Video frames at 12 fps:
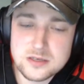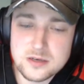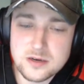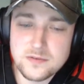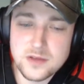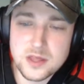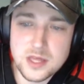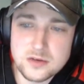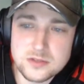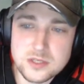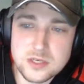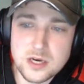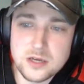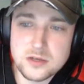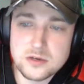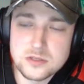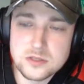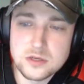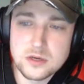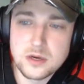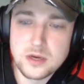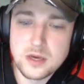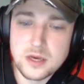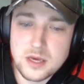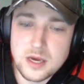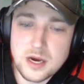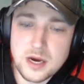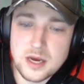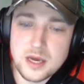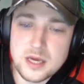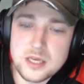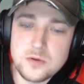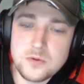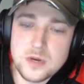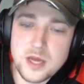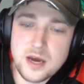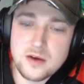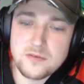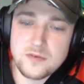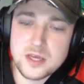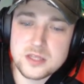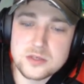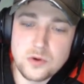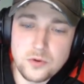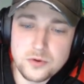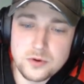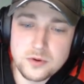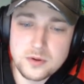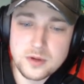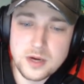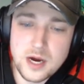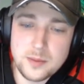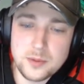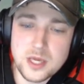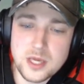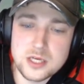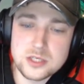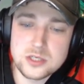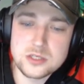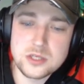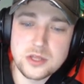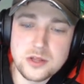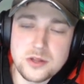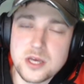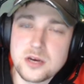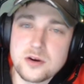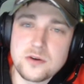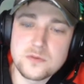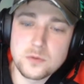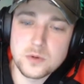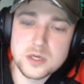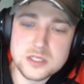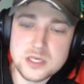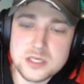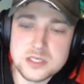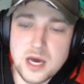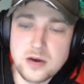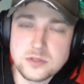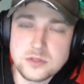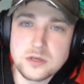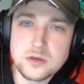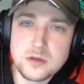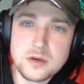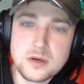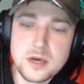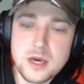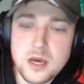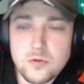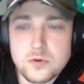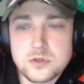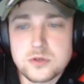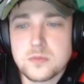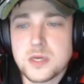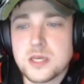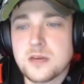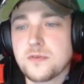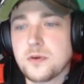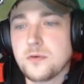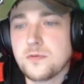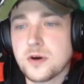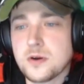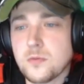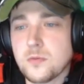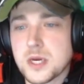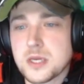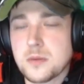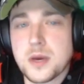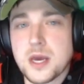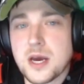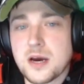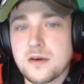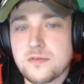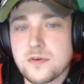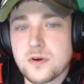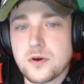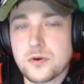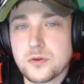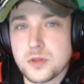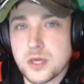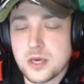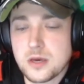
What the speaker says: of $1,000, and you would have a total obligation to the lender of $26,000, which would mean if you found a way to pay off early,